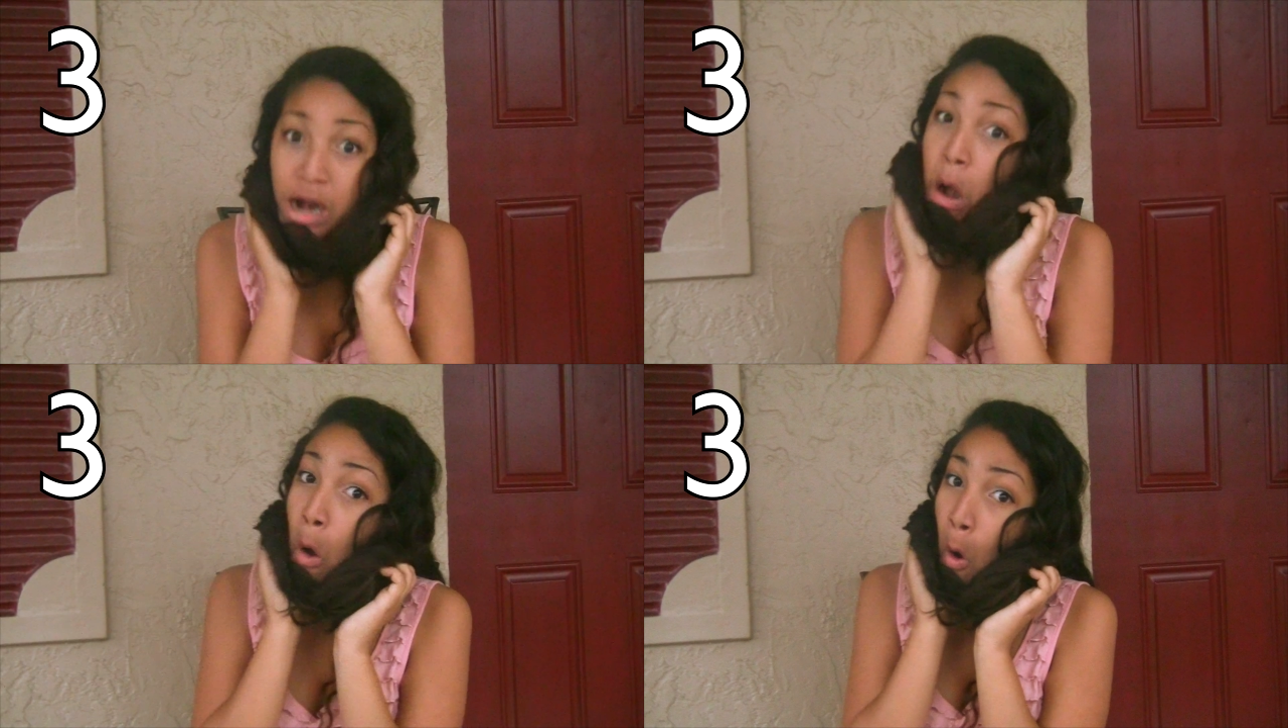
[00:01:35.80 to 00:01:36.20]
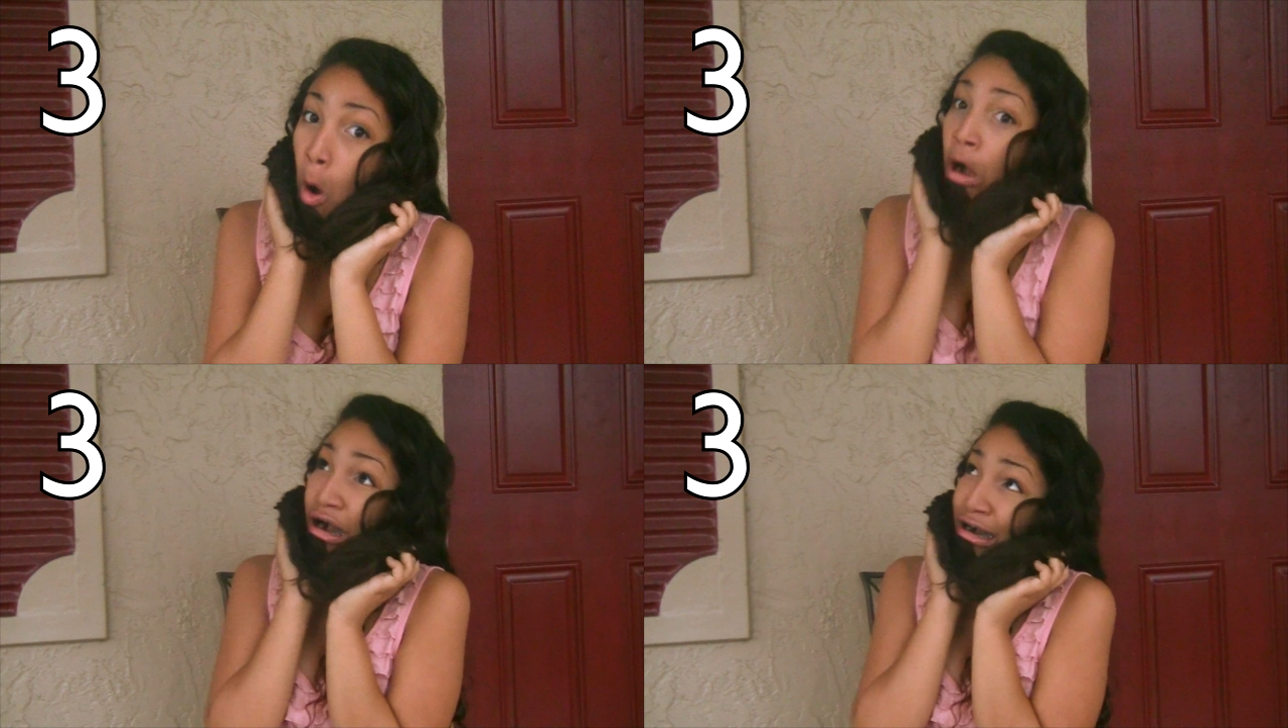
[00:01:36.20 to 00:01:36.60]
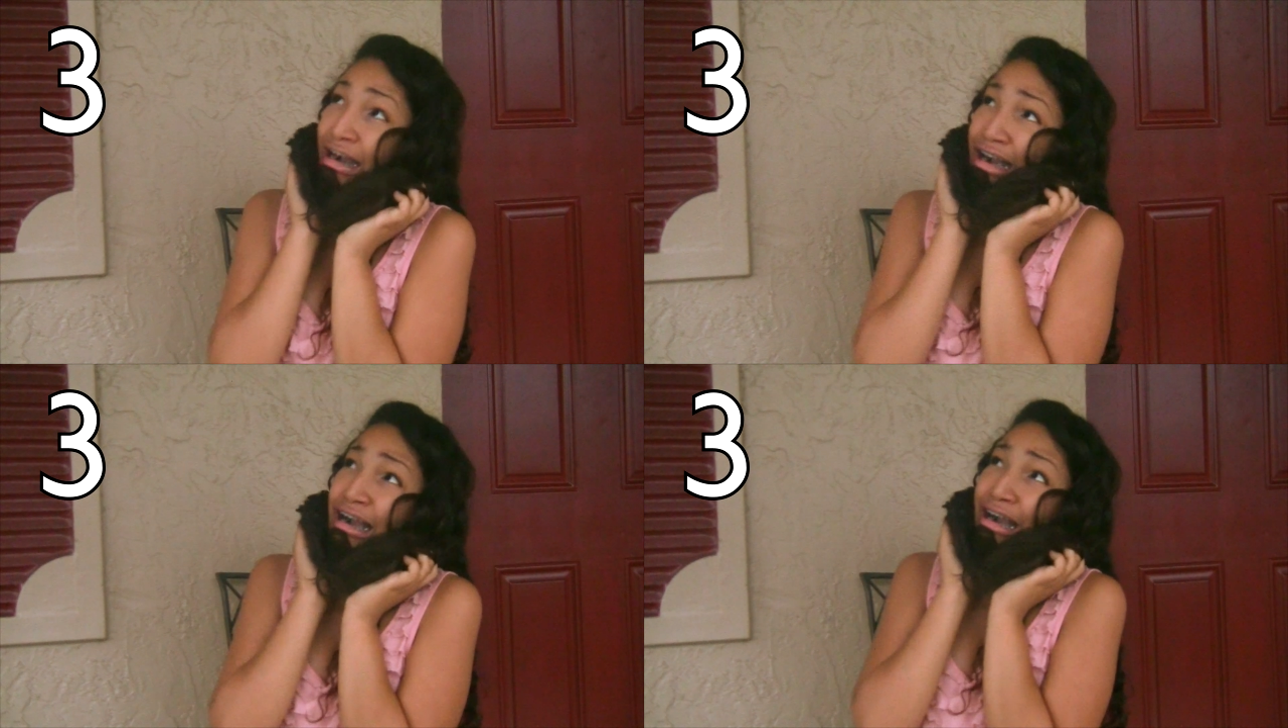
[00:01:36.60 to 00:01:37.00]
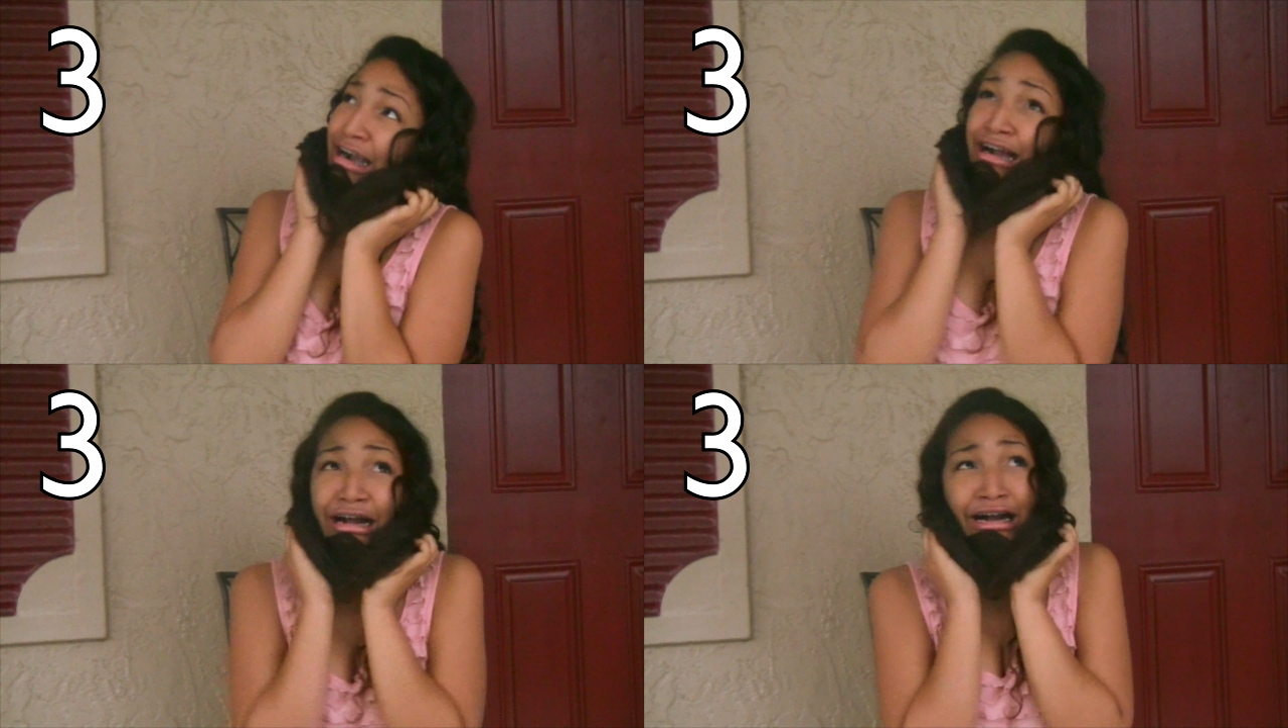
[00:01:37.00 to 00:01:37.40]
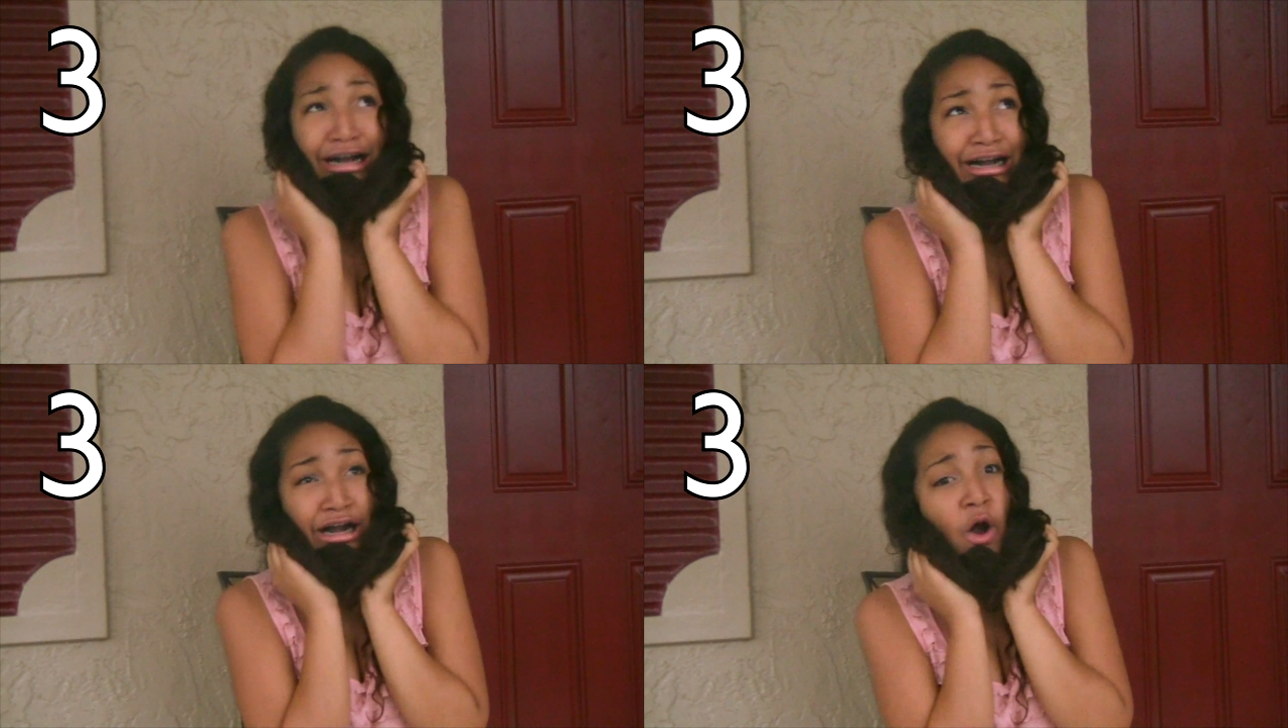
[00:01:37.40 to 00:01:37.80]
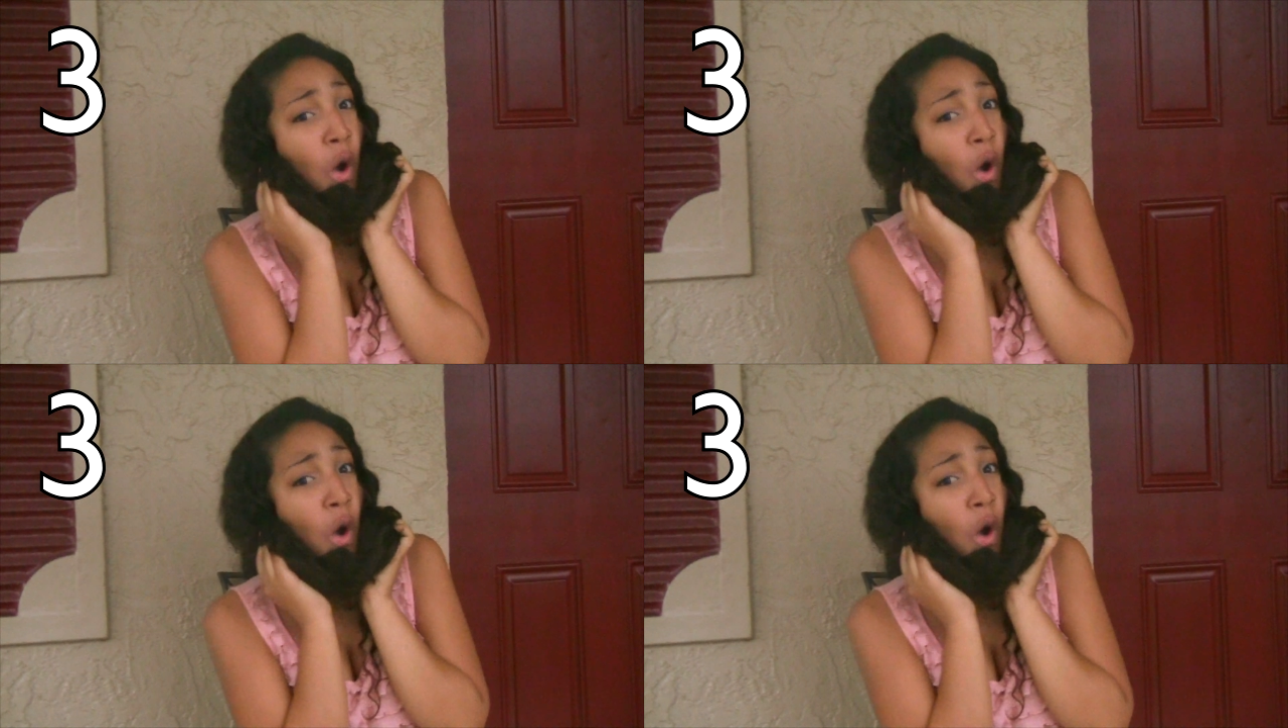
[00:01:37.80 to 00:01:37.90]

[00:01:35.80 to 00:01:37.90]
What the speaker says: Number 3 is the bearded fat guy.